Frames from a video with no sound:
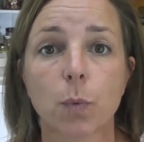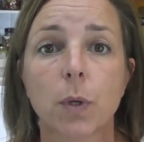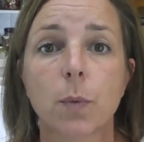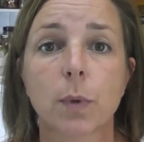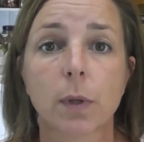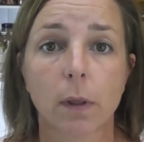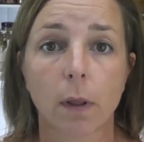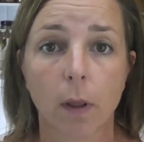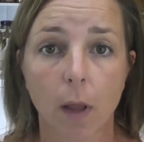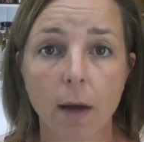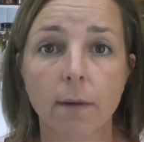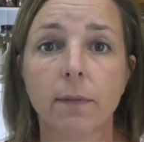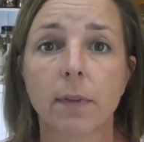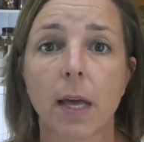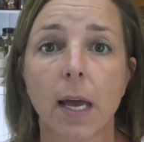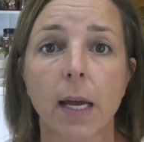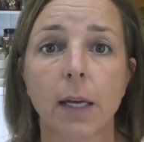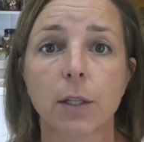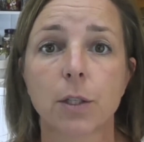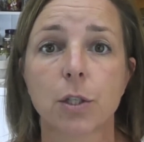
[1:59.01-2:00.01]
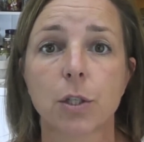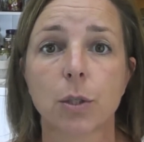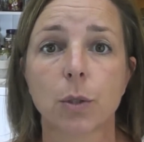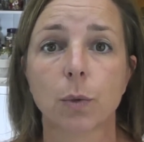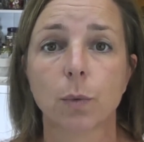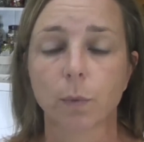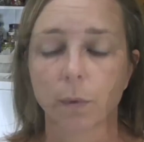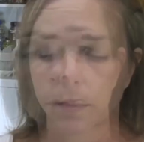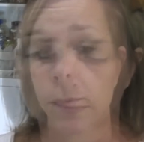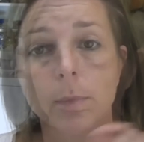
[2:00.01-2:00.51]
we would love that
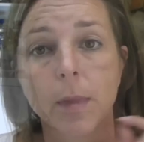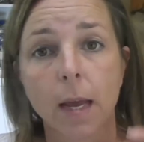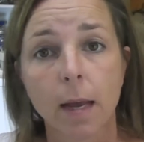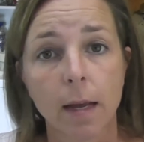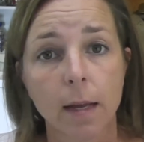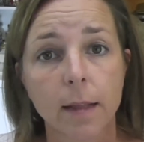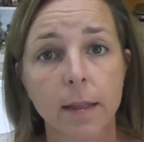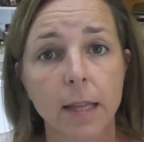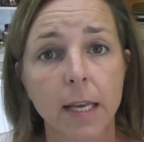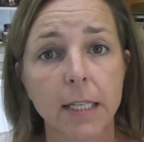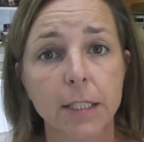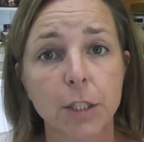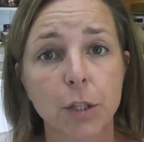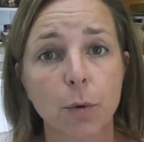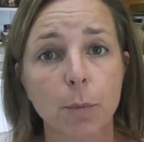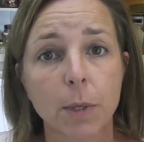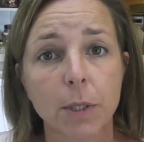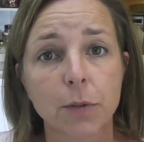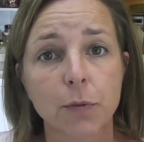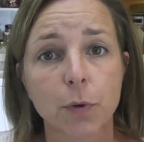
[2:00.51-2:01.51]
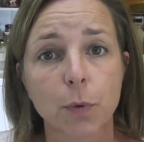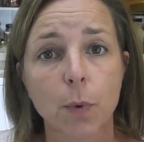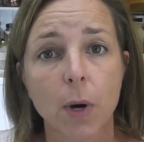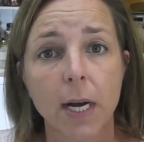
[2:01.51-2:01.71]
too. Thanks so much for